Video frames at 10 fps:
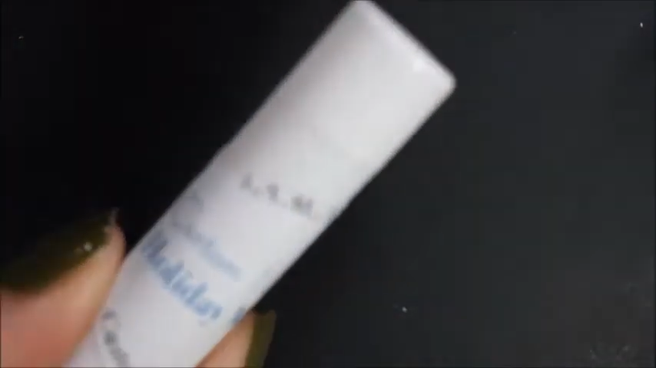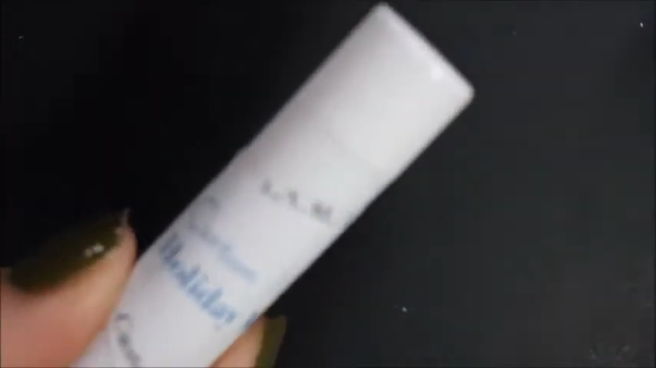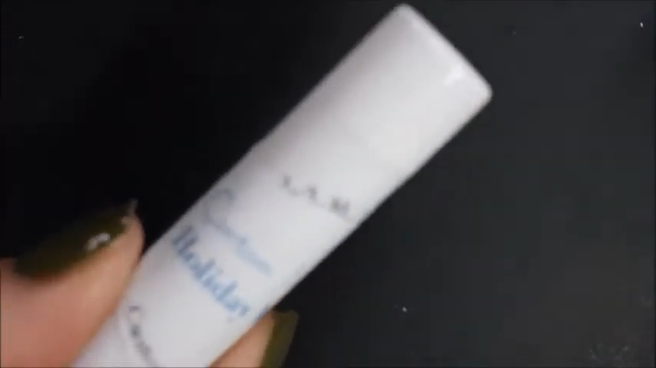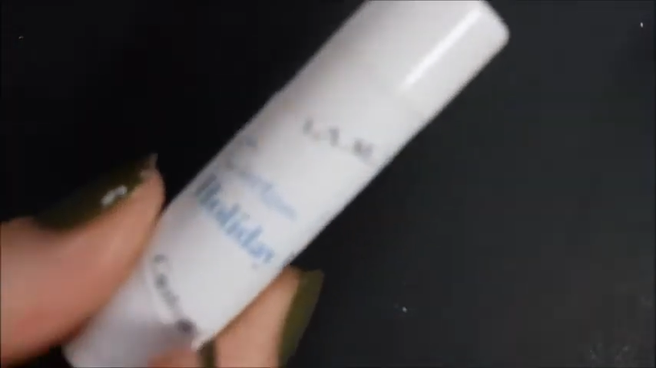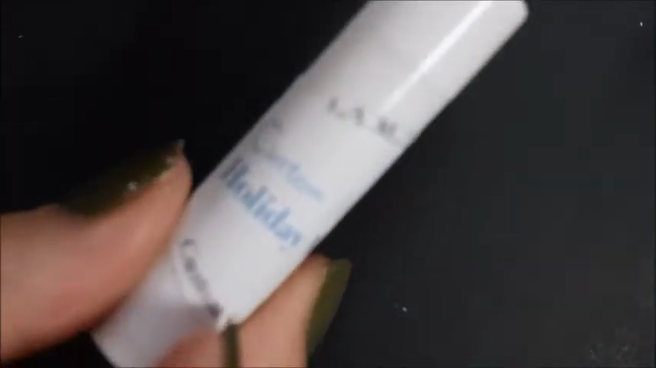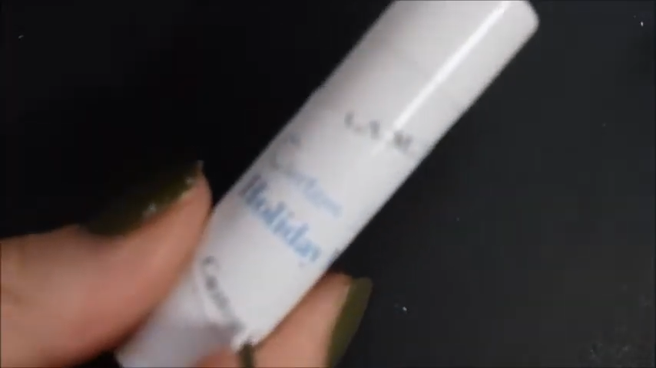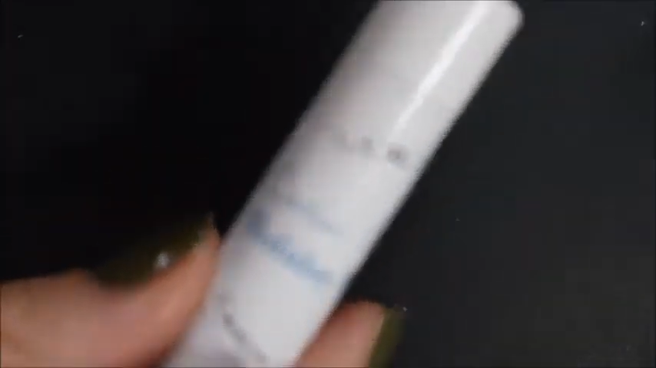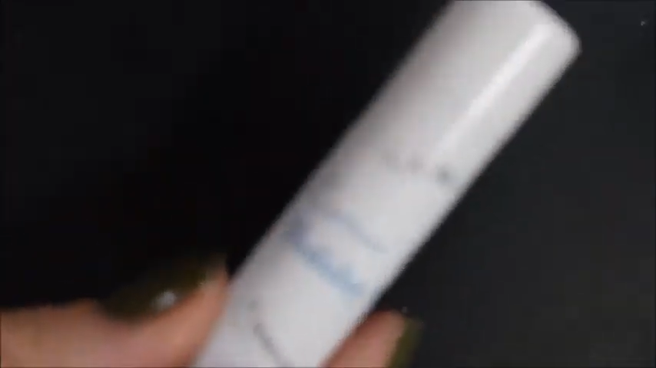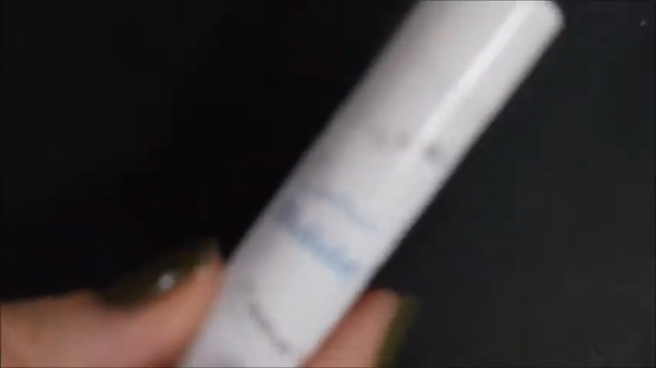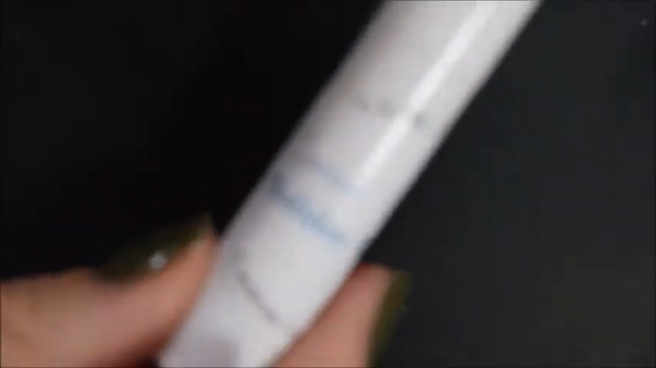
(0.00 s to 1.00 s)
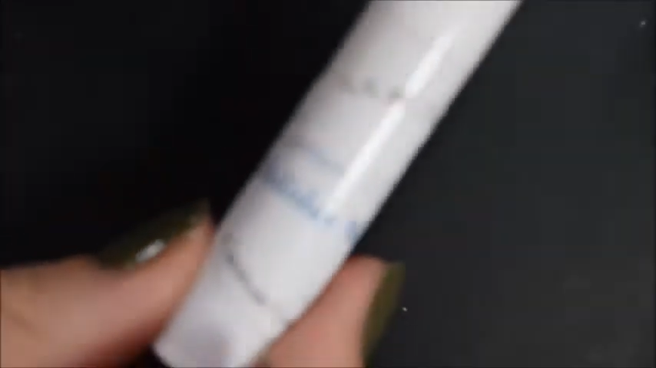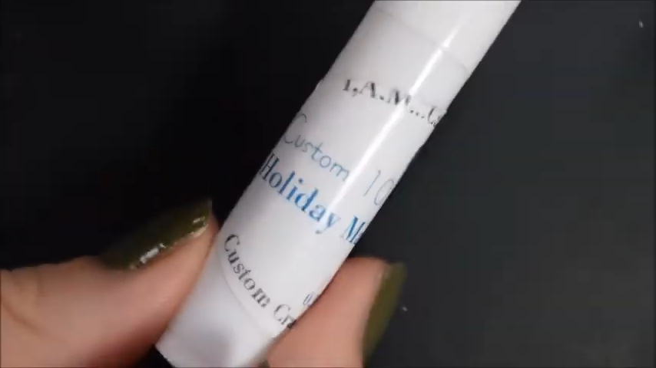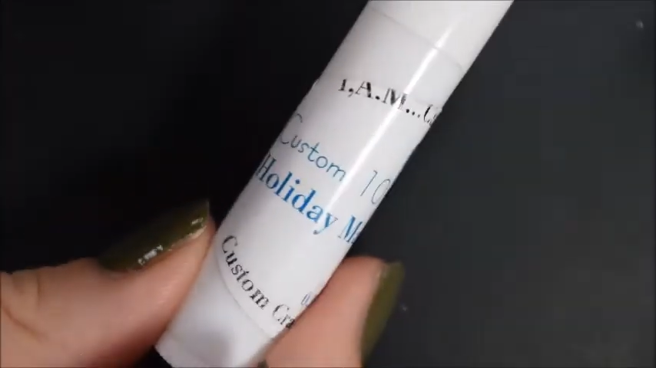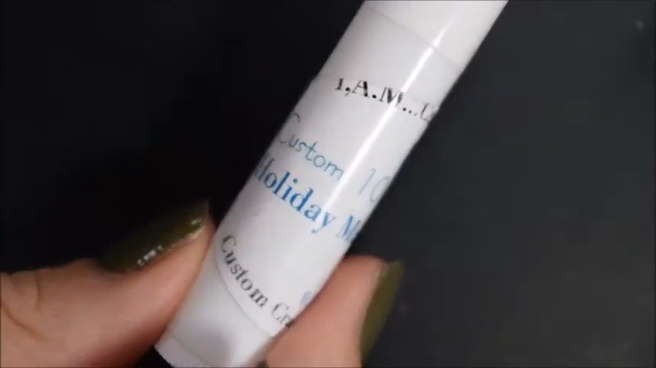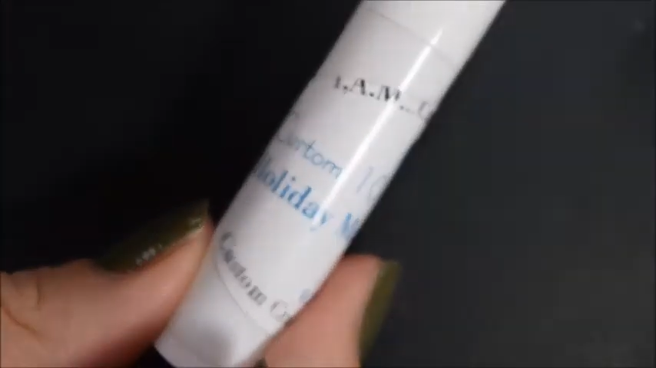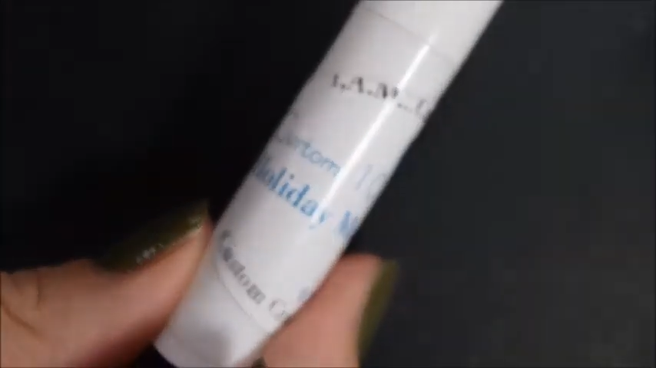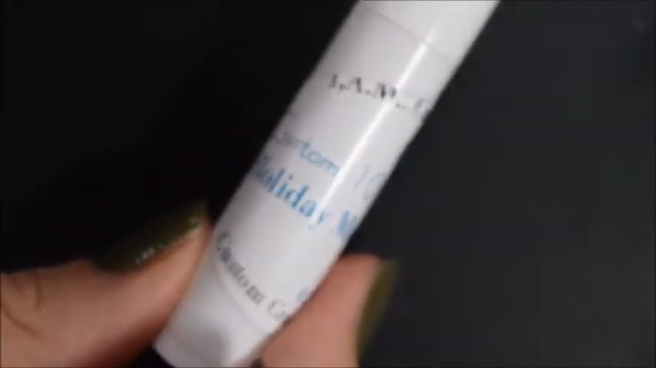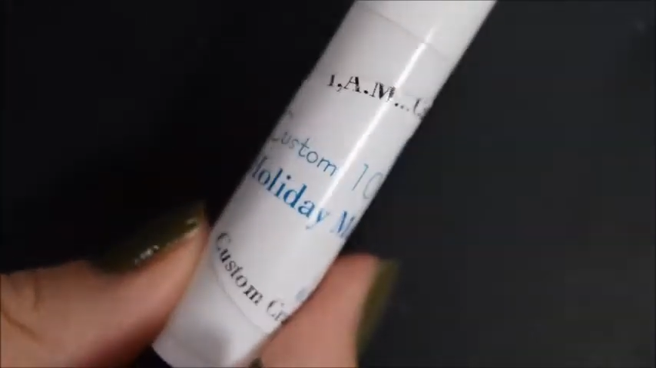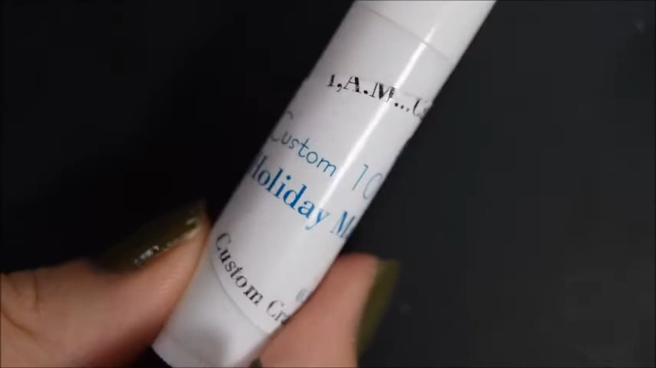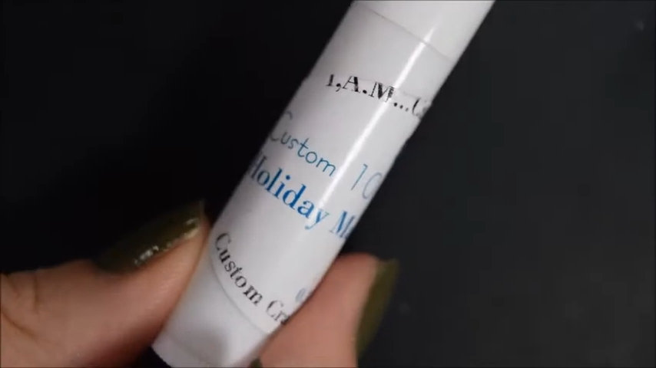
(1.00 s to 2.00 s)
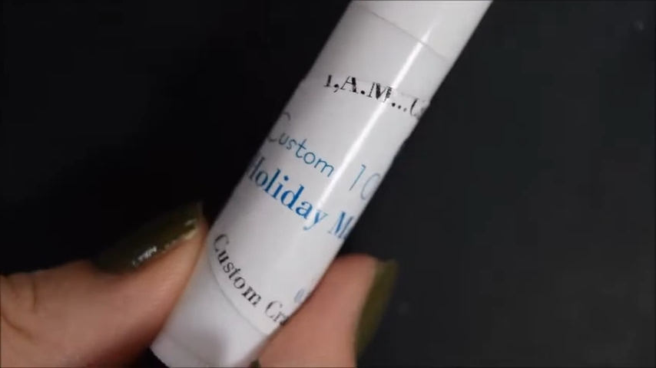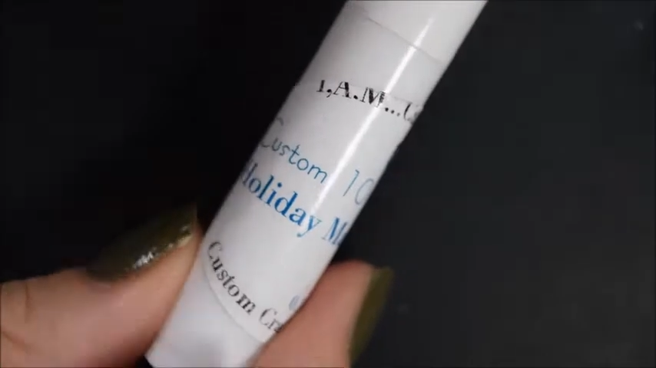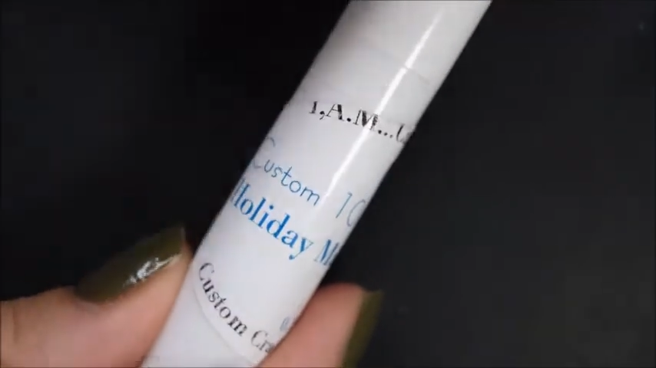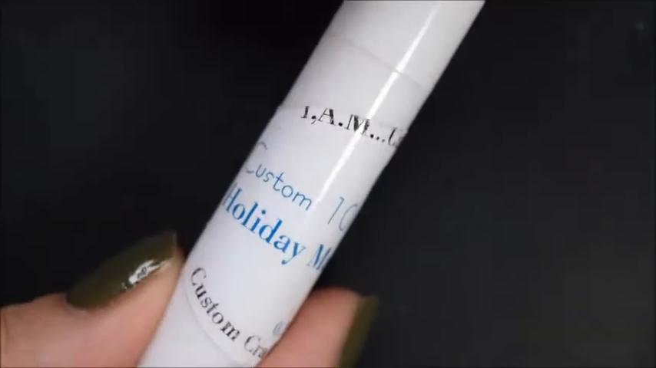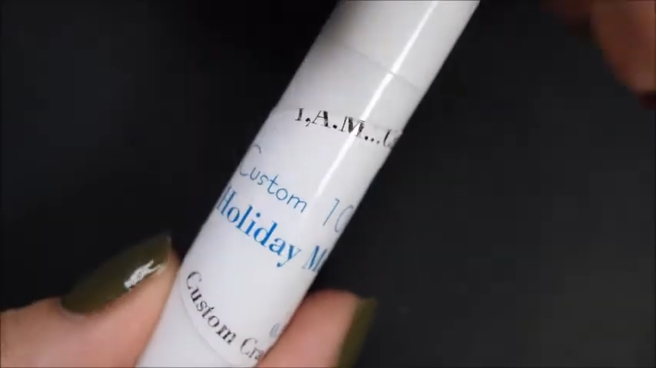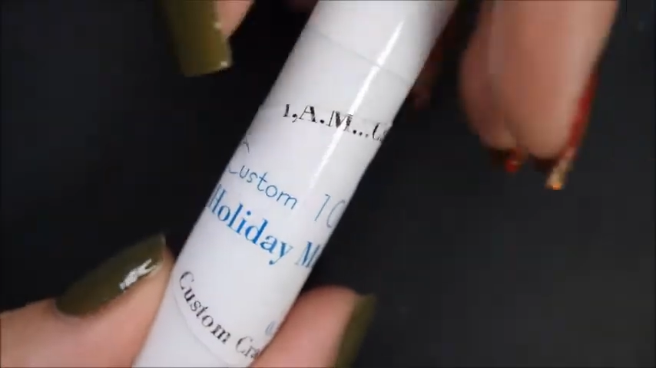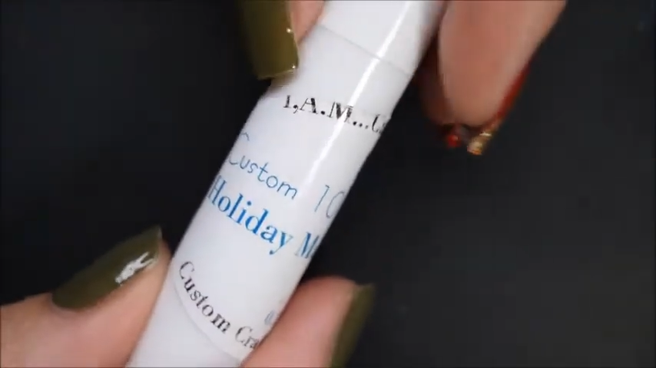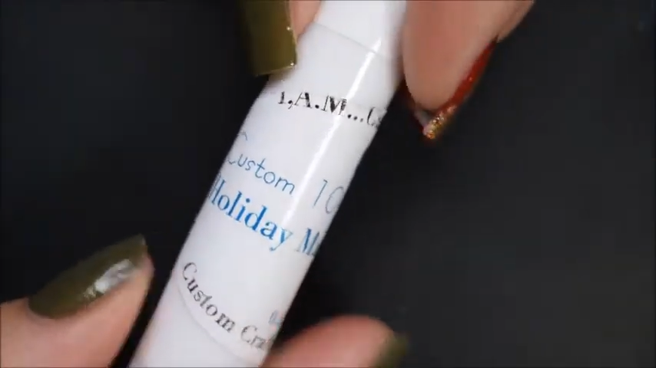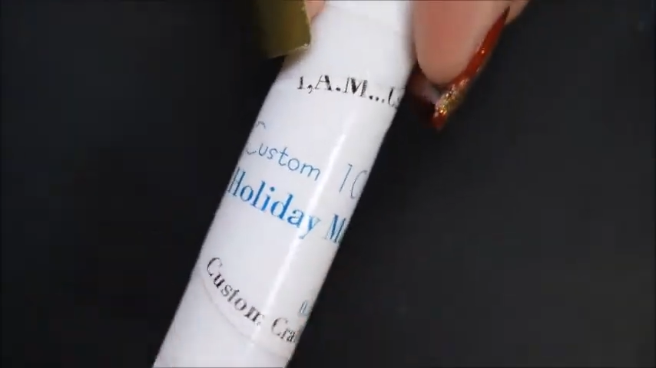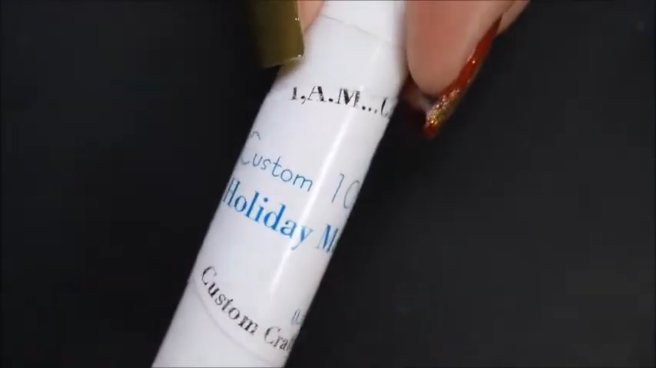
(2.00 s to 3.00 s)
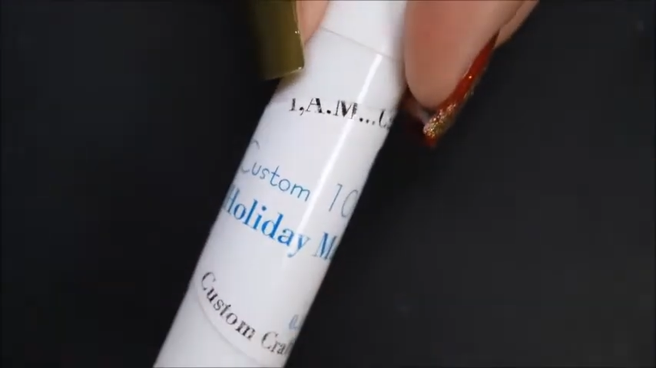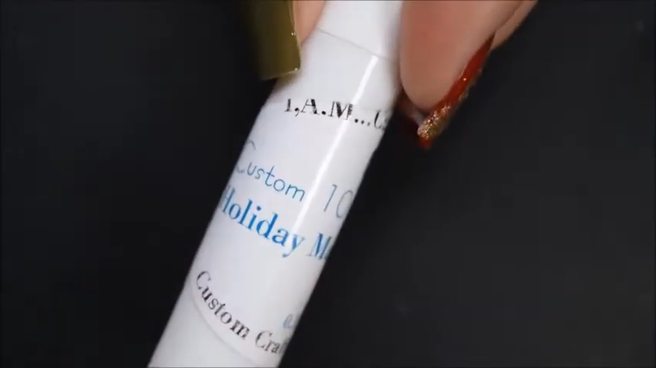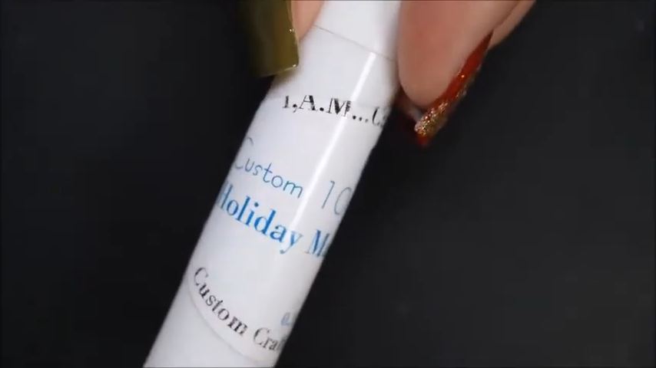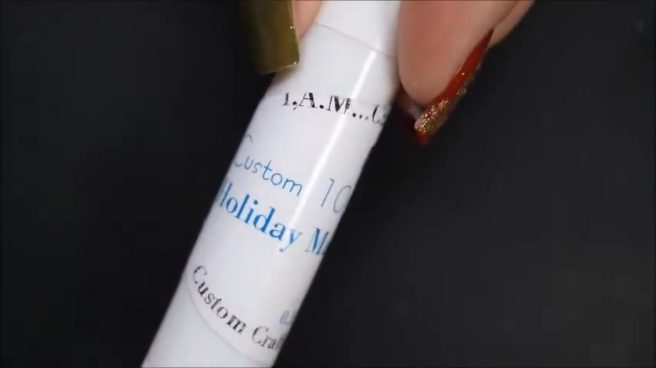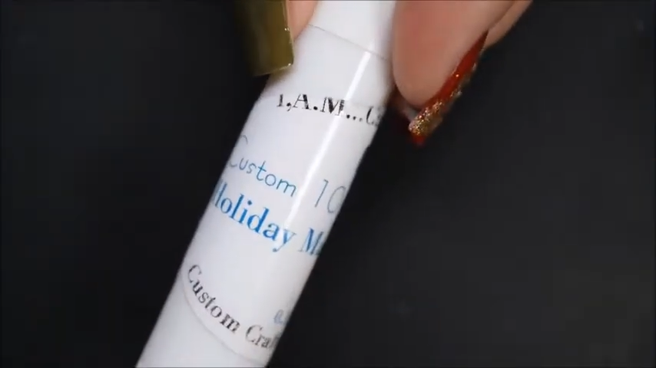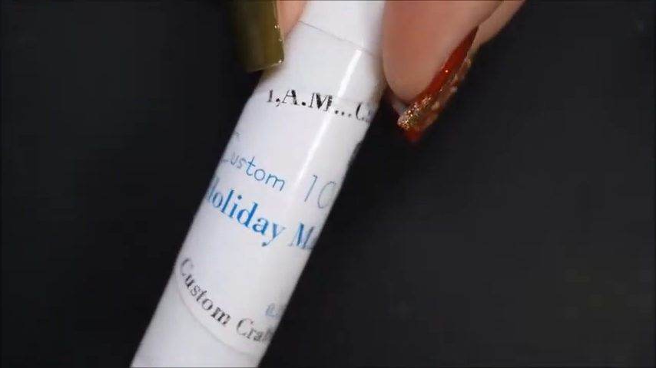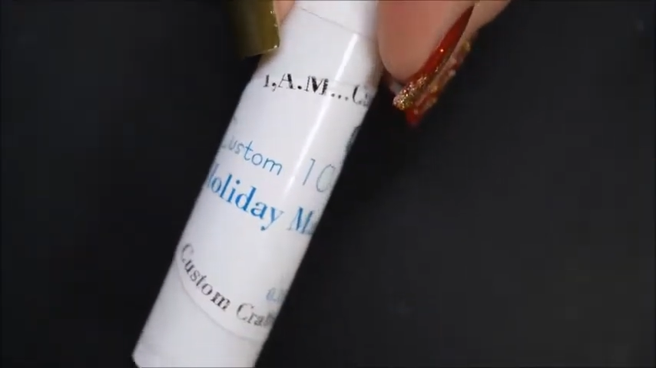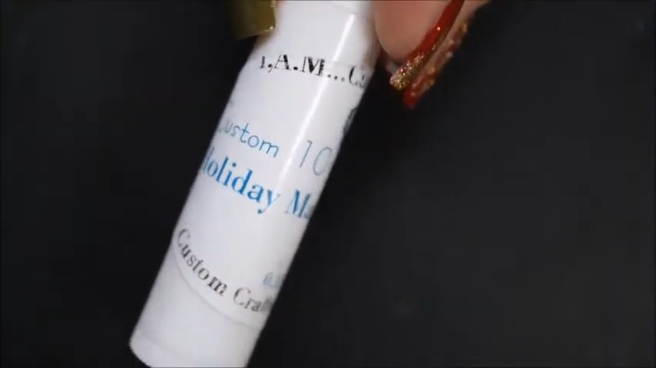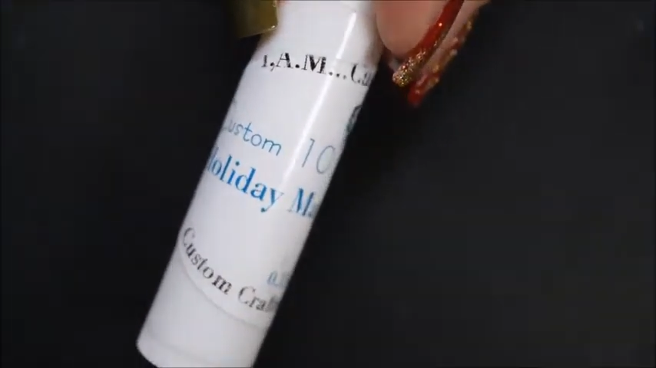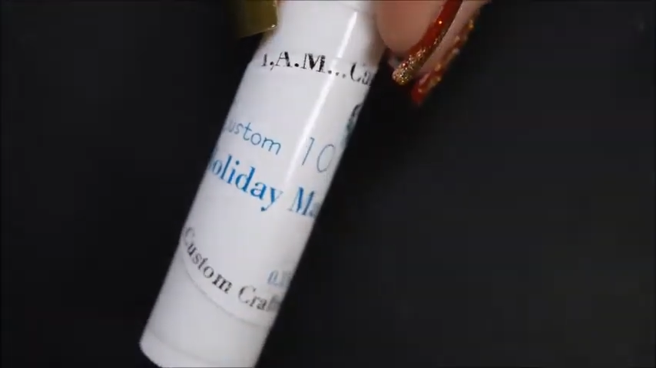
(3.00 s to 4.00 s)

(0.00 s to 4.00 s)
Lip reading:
[unreadable: no face in view]